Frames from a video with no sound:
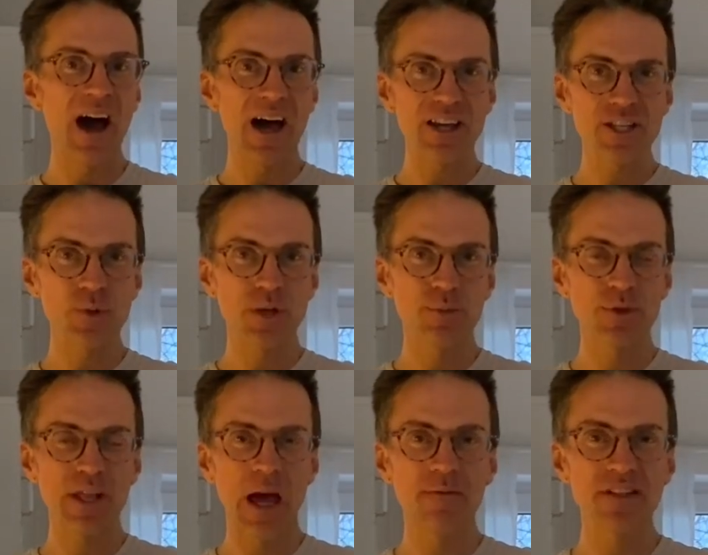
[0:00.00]
I just want to
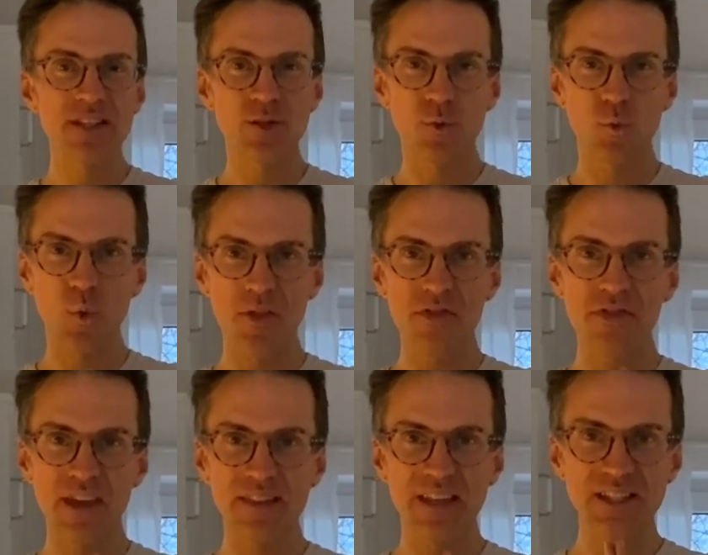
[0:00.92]
put emphasis on one
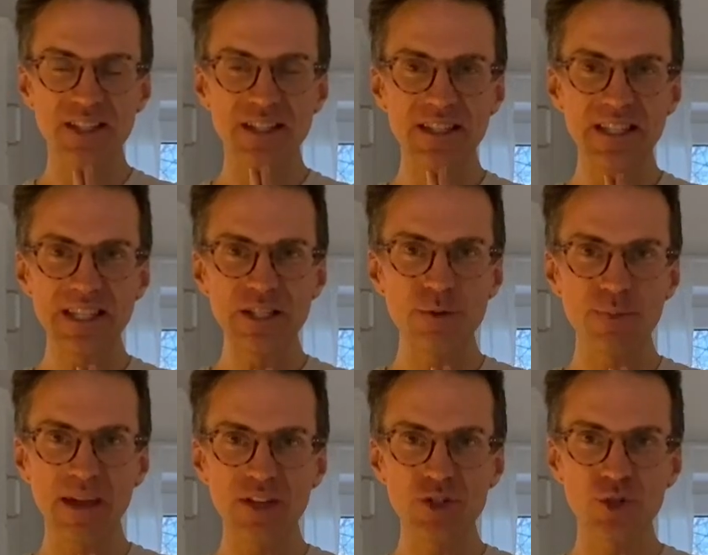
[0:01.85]
thing that you need
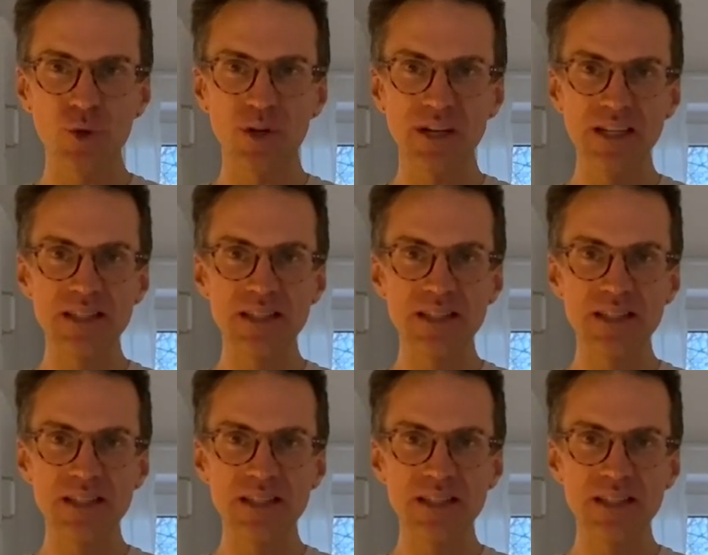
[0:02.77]
to make sure